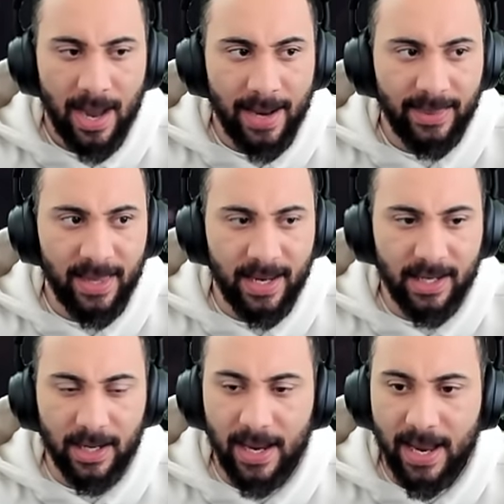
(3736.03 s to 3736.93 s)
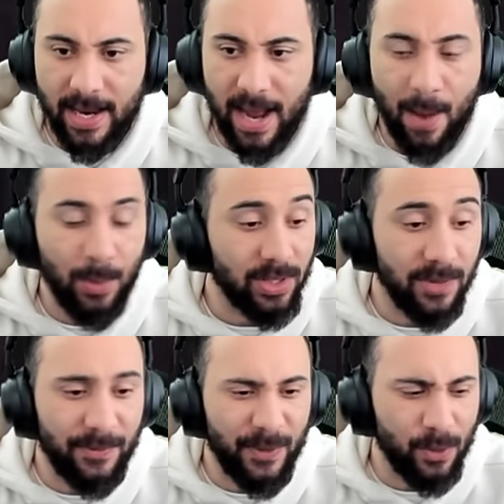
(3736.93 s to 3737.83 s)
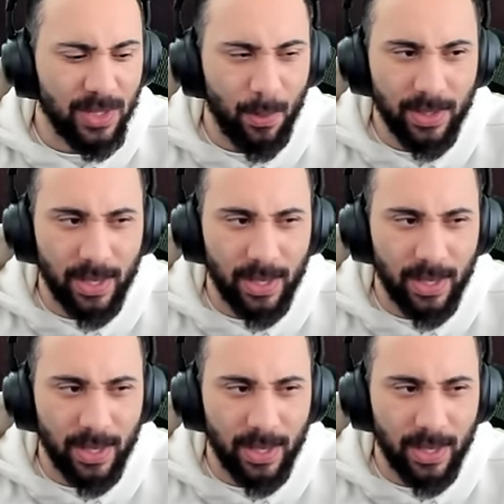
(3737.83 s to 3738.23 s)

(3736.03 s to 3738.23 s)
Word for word: I think, and I was confused on what